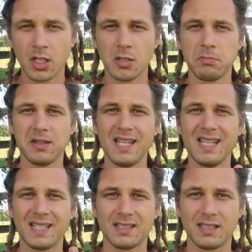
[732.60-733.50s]

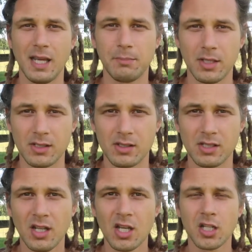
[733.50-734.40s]
complete
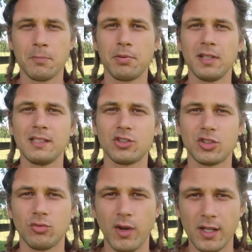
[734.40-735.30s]
acceptance, complete
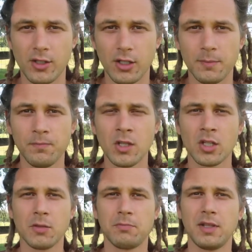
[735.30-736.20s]
surrender,
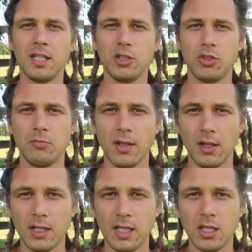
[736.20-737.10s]
complete
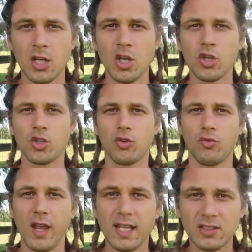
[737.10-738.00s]
humility,
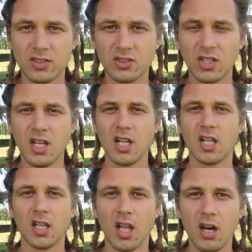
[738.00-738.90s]
grace,
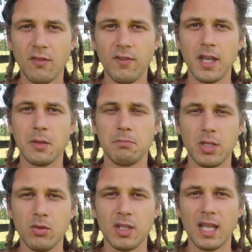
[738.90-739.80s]
love, and
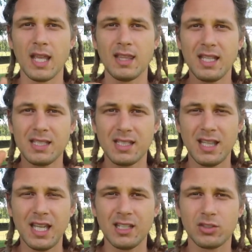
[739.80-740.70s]
beauty. And these
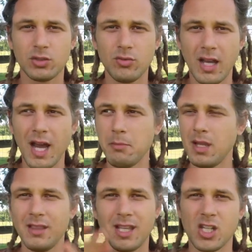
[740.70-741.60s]
things do not
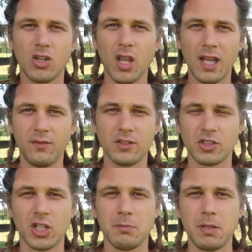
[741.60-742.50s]
mean that your life
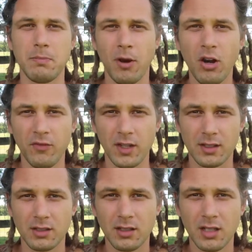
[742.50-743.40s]
is going to be
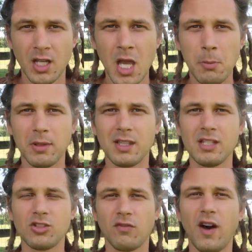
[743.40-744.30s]
perfect but
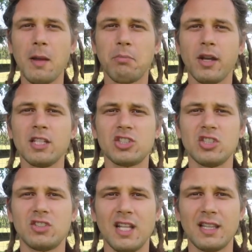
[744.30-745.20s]
these are
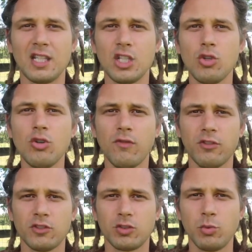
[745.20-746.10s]
vibrations that the
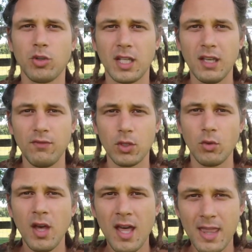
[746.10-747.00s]
universe will give
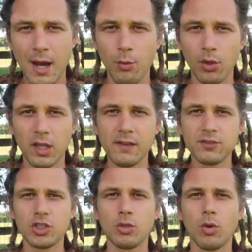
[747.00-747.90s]
you that will
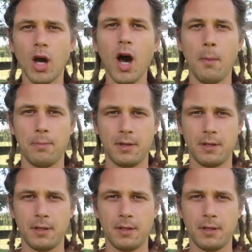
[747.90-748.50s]
lift you up,